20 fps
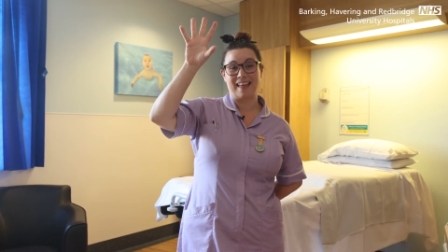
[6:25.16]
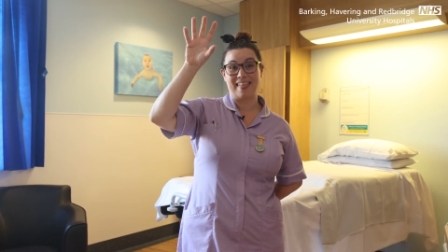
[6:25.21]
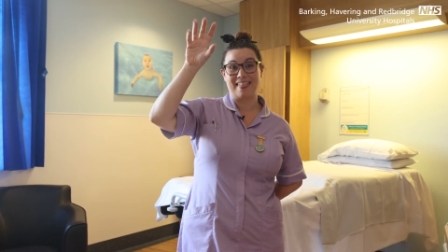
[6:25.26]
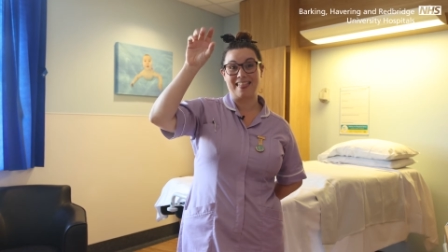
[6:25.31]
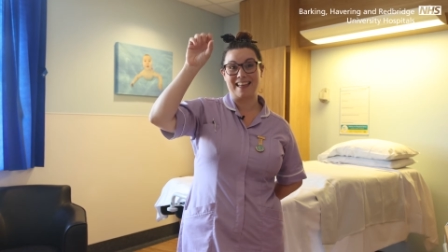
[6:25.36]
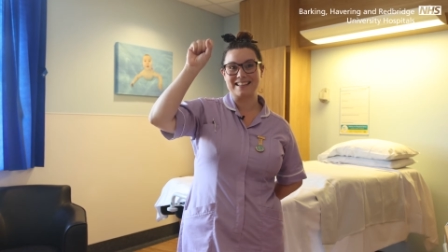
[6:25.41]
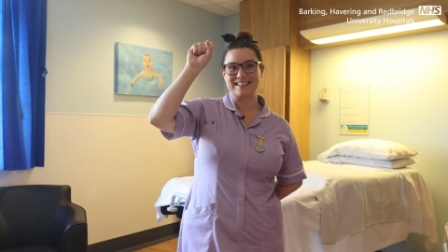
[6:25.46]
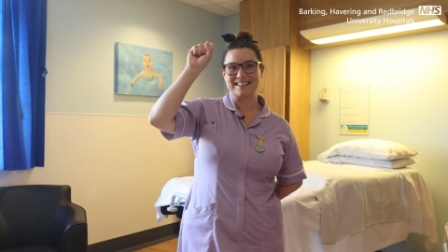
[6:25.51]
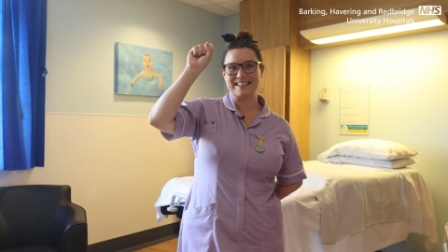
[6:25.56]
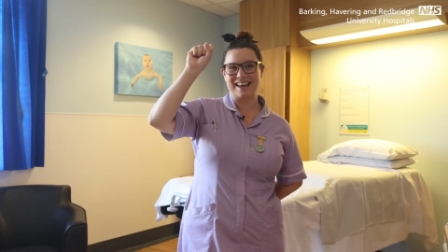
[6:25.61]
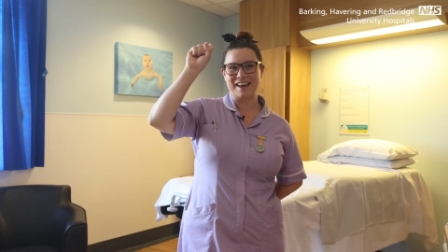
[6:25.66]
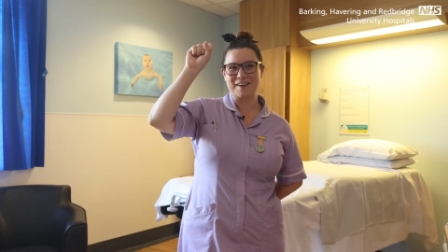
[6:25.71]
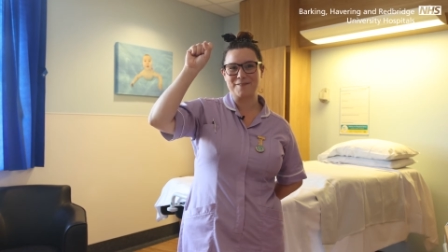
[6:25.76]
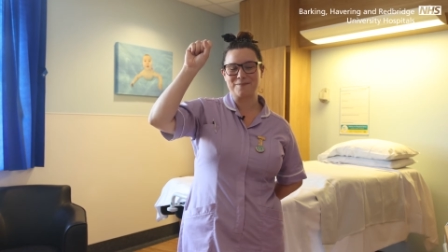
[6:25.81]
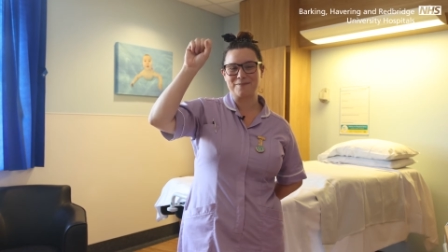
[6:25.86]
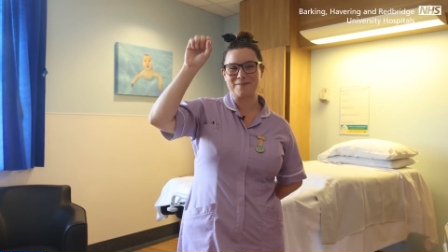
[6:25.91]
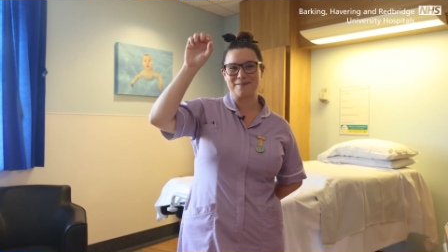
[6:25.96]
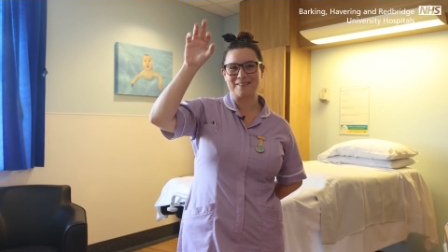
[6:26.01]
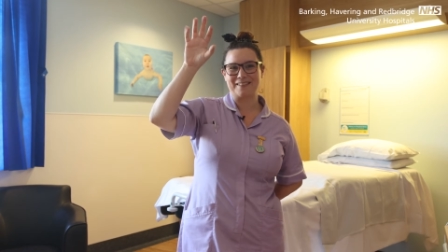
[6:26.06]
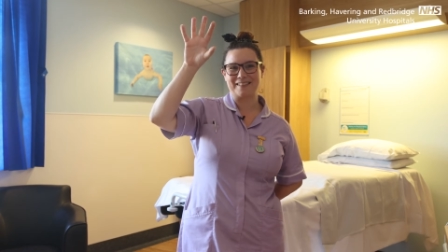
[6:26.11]
That's it.
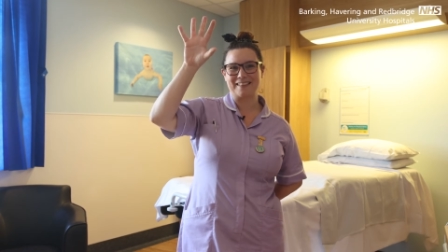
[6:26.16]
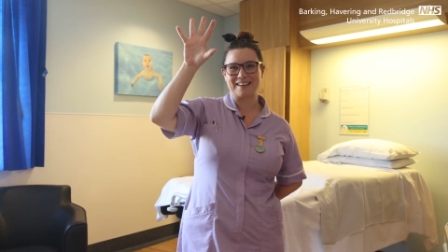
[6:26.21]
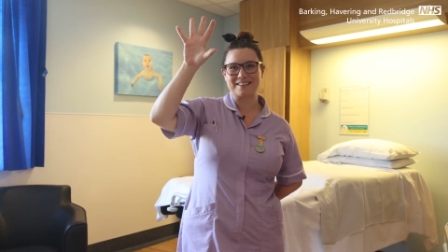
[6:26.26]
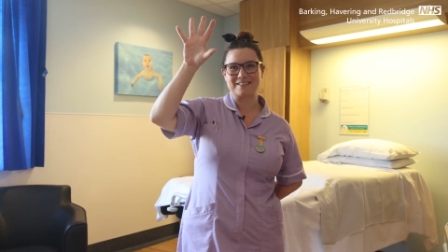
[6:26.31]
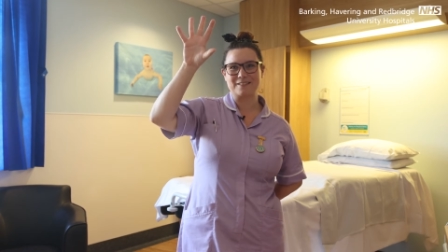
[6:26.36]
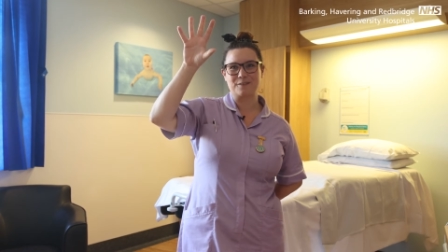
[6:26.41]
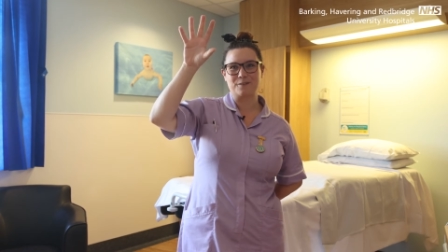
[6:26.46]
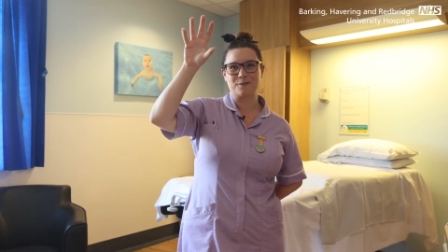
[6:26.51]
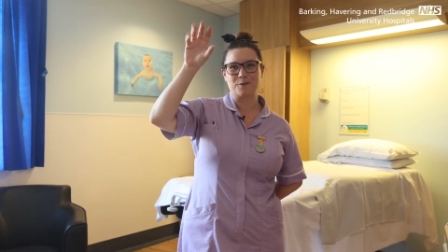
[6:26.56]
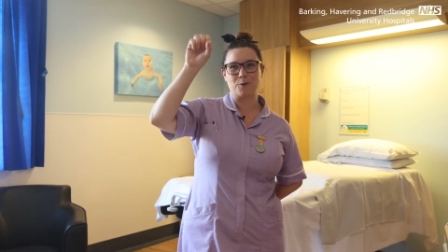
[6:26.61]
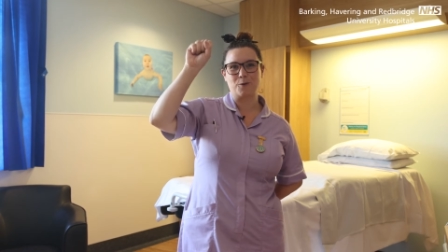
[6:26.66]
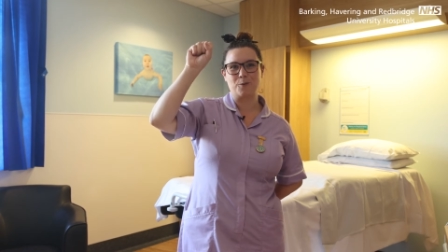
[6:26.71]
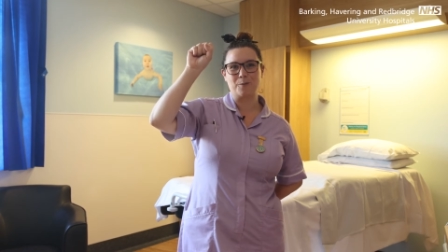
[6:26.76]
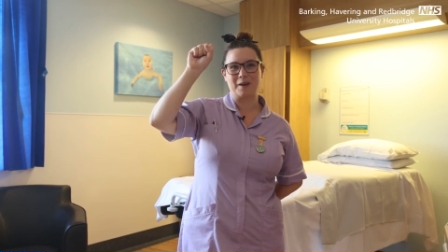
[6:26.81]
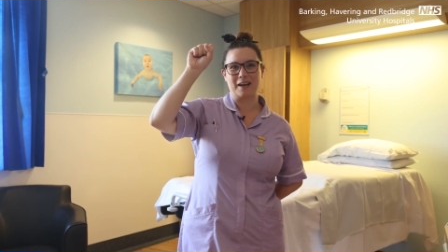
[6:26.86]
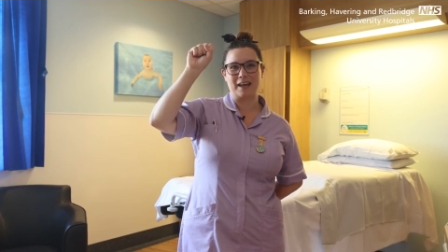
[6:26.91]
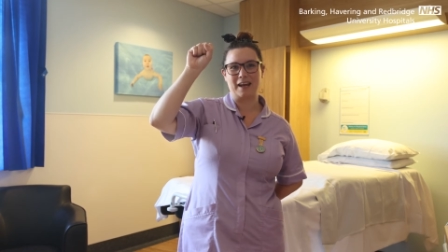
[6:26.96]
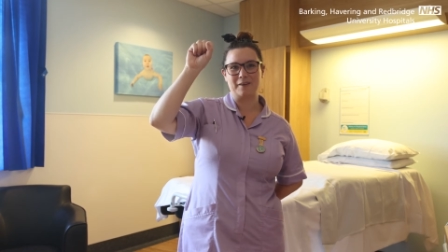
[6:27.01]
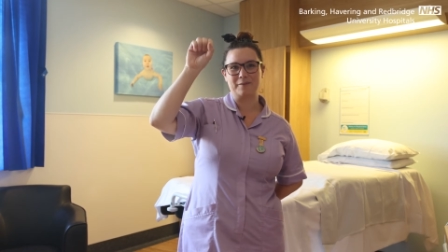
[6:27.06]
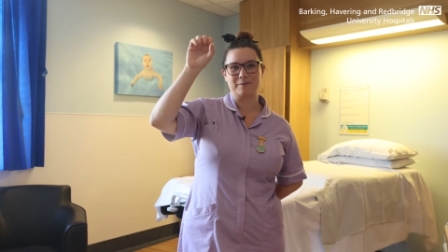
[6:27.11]
That's a full
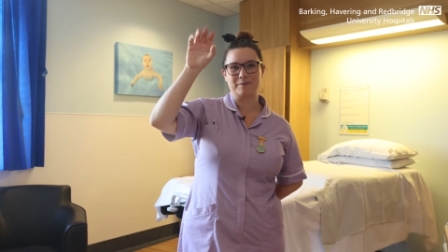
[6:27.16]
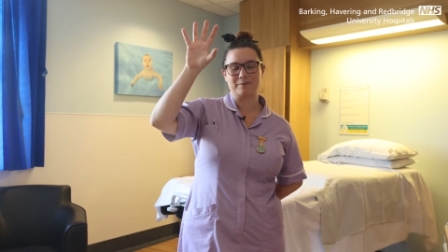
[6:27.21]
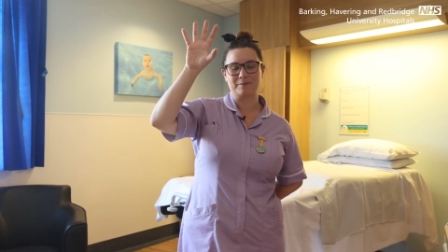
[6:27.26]
minute.